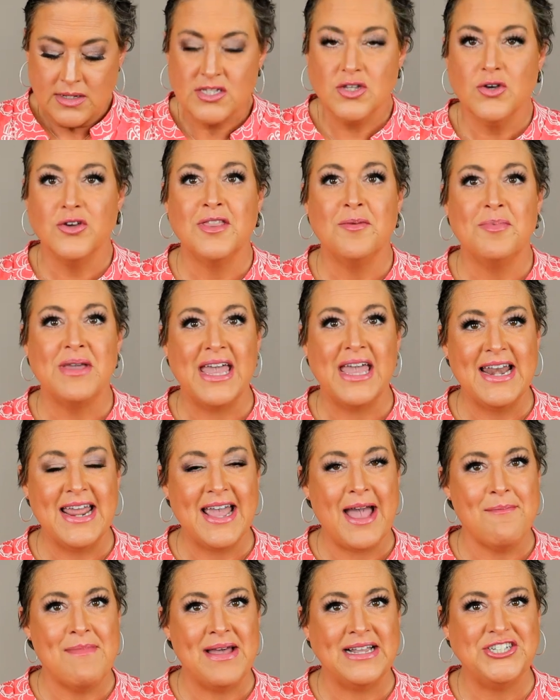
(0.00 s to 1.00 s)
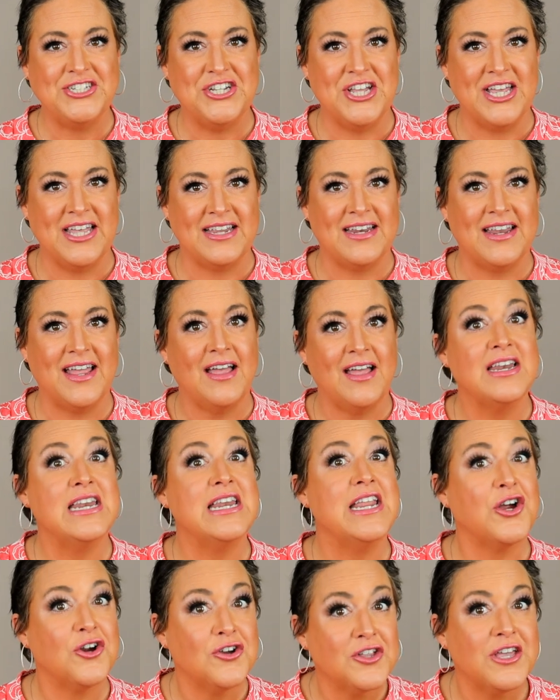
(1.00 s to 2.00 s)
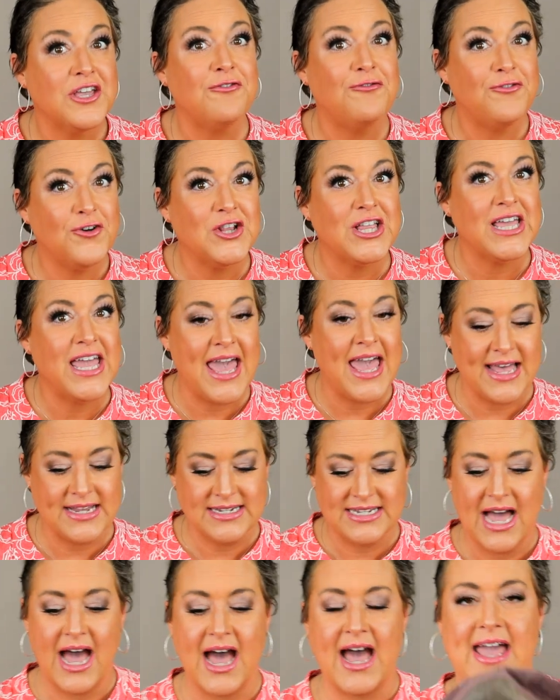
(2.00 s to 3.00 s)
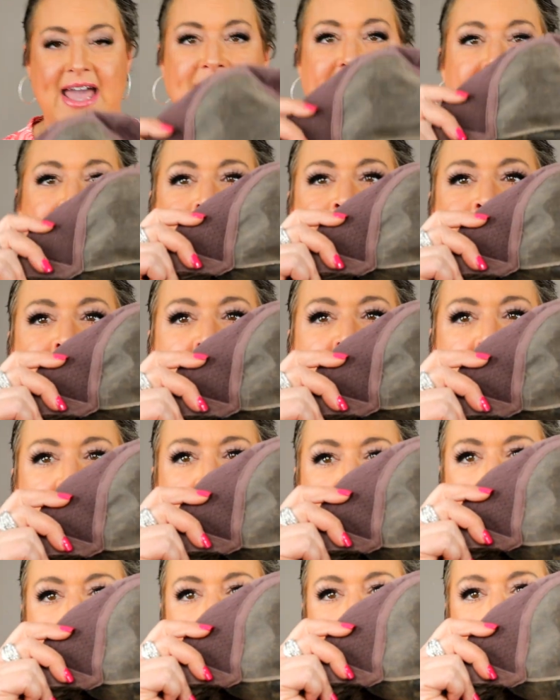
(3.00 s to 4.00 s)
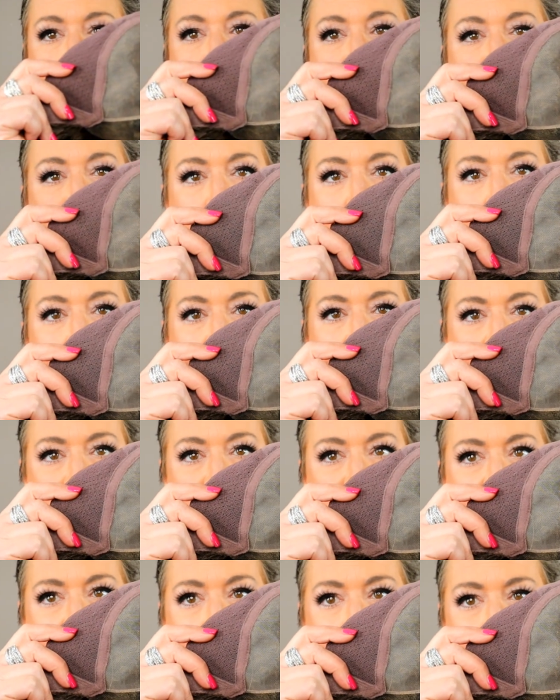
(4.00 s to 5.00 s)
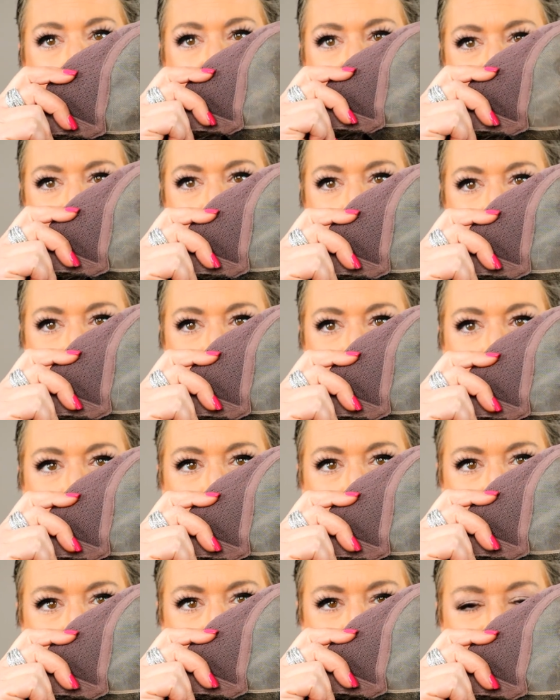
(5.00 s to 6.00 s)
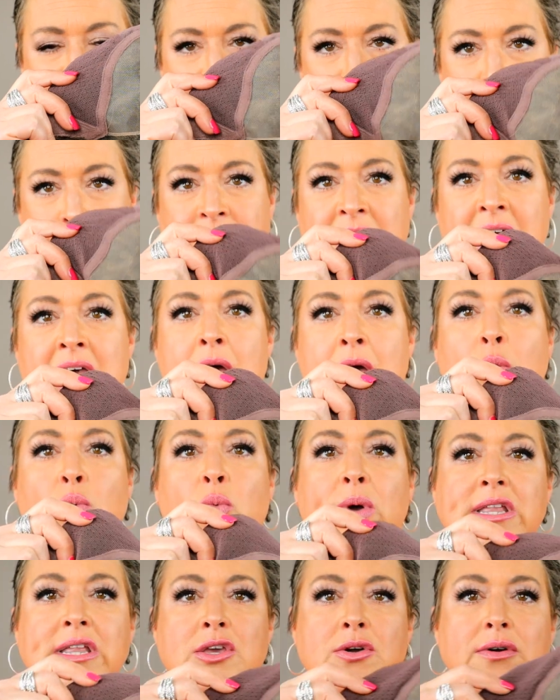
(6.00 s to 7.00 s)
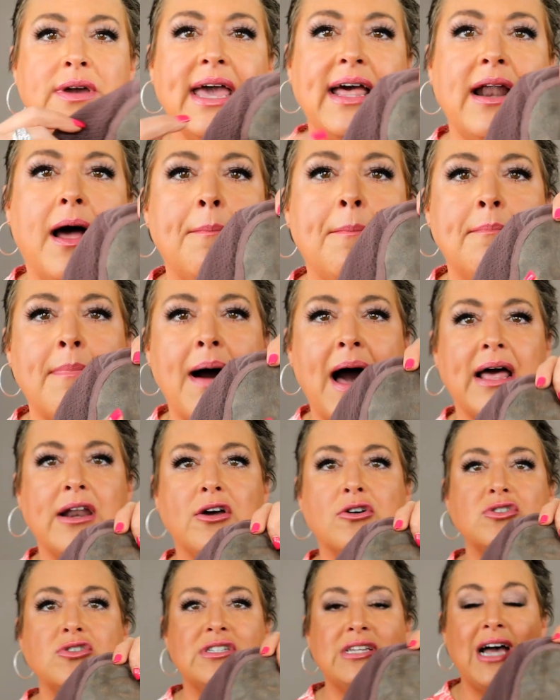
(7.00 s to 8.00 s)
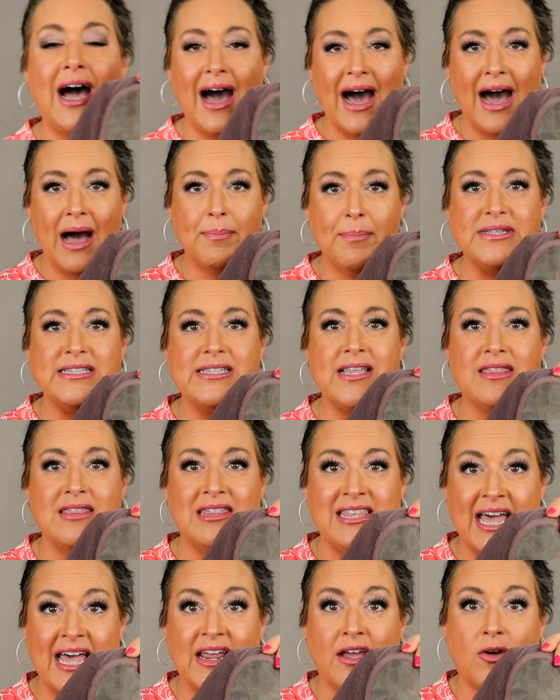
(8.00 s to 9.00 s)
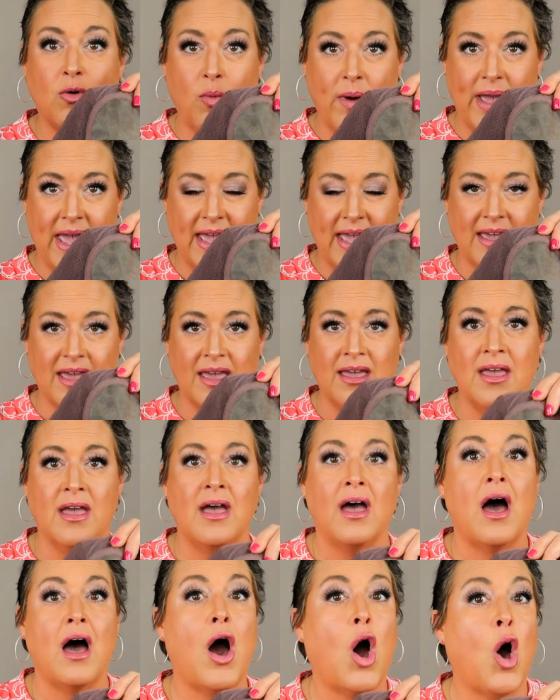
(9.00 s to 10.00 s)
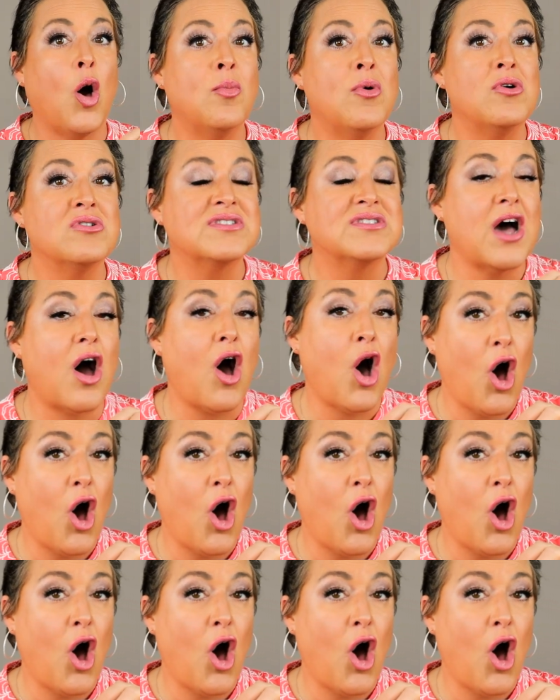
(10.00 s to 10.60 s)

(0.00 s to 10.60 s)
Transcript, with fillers: So in the beginning I mentioned nearly fully hand tied. You have your full mono top, that's what I was referring to. When you get a mono top synthetic wig, almost